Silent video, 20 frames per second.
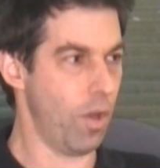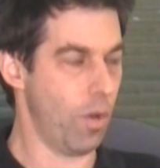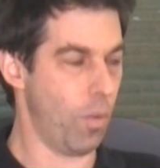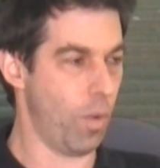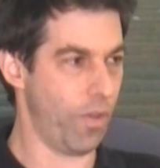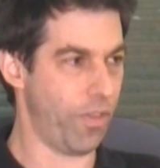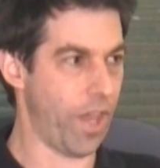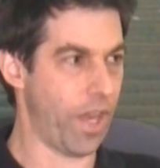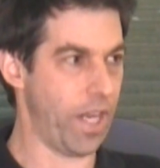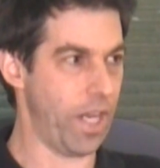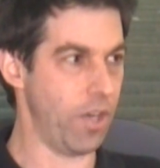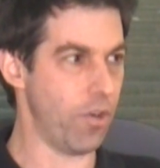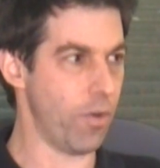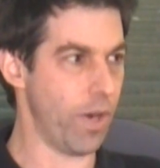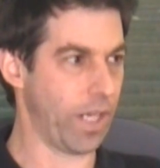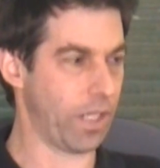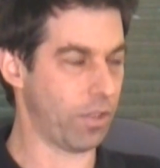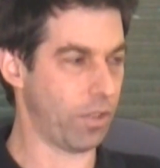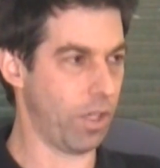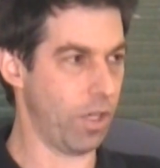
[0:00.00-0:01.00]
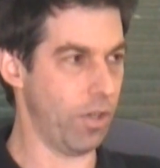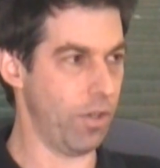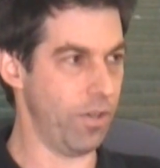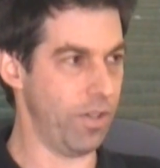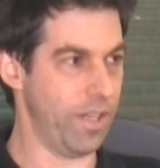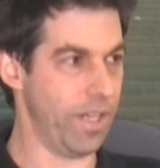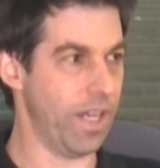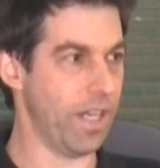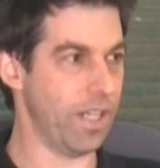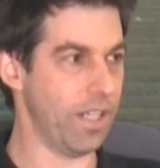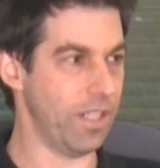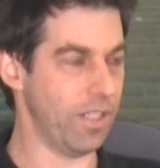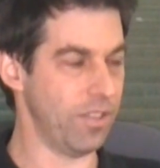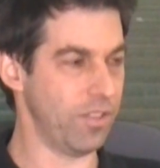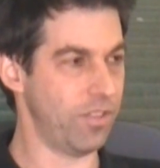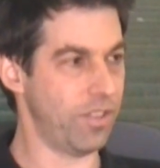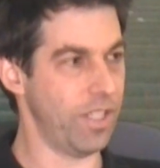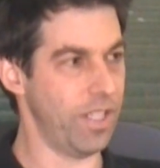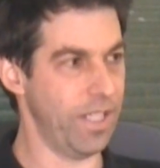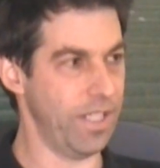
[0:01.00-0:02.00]
What that indirect code
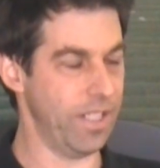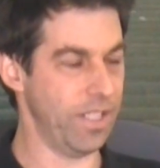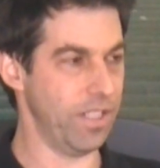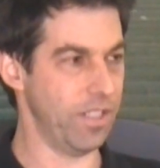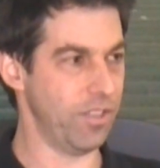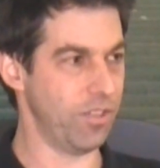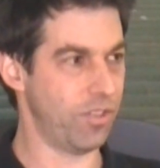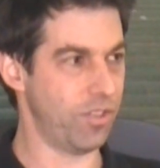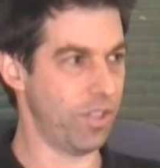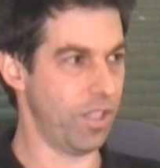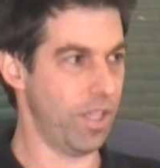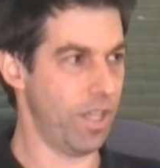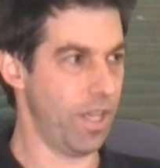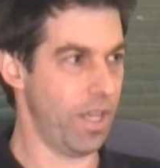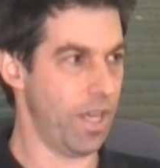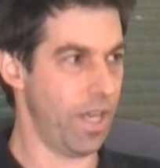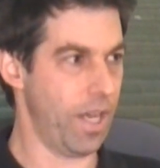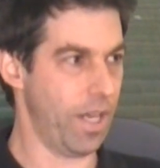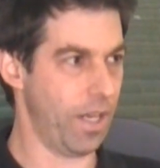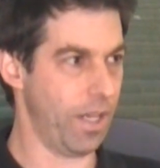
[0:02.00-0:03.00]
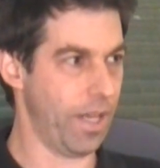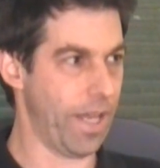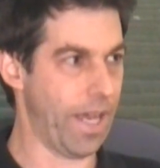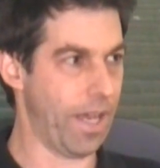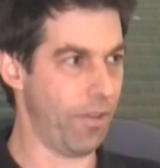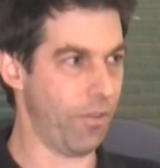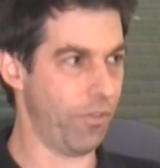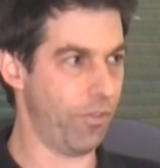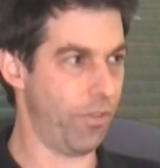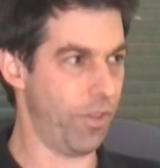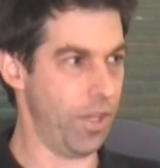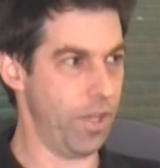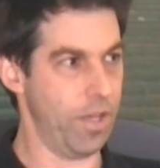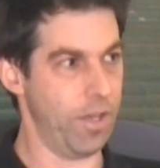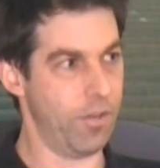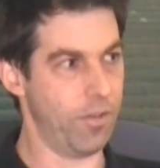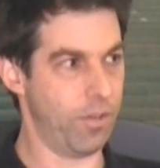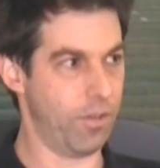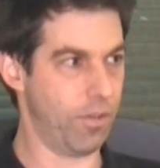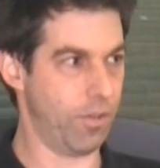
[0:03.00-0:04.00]
does is it allows the
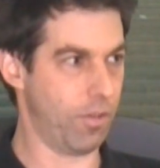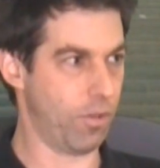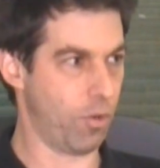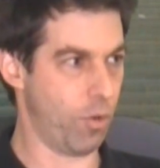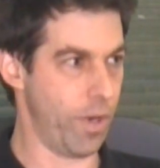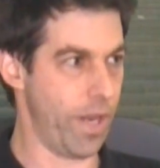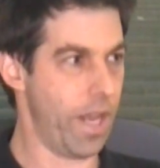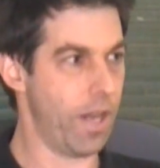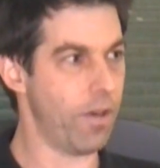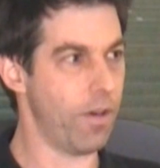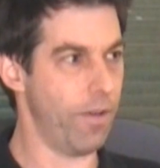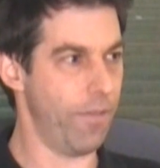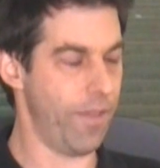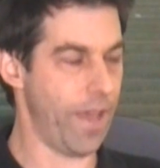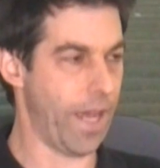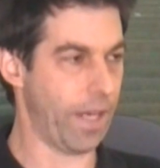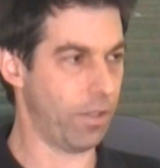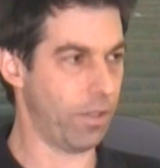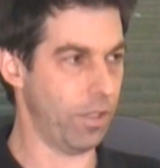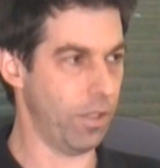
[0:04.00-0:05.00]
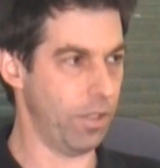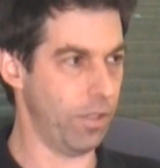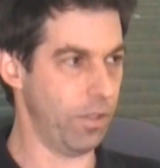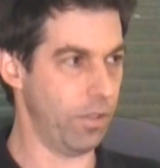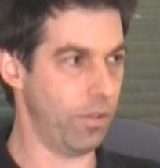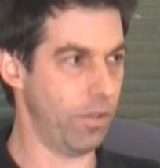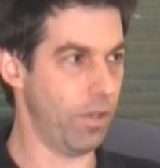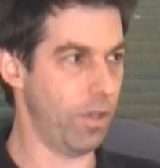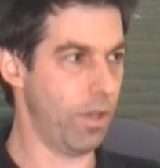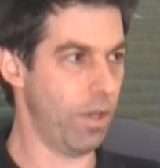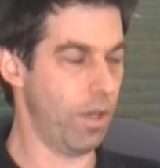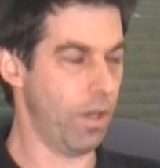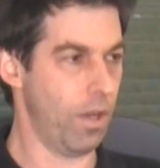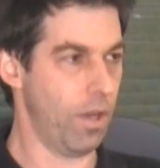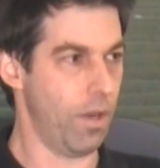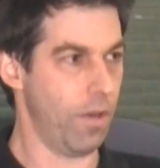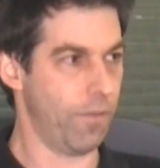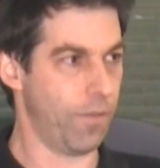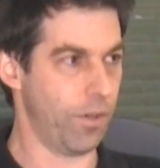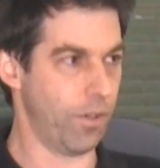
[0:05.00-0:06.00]
creator of that code,
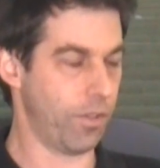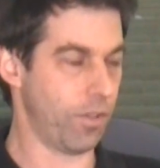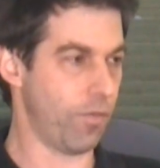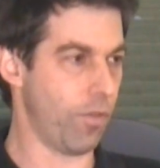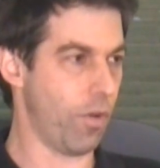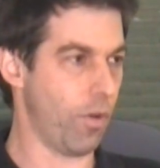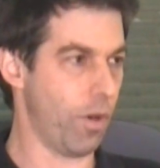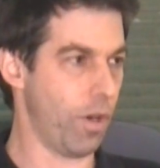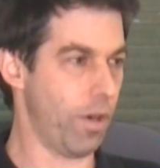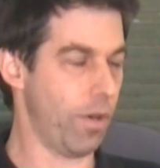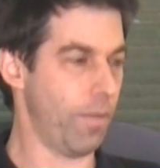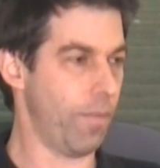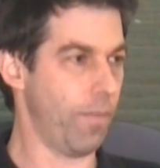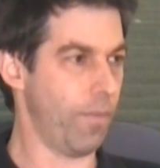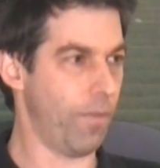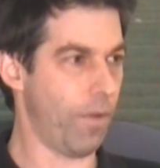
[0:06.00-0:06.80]
first of all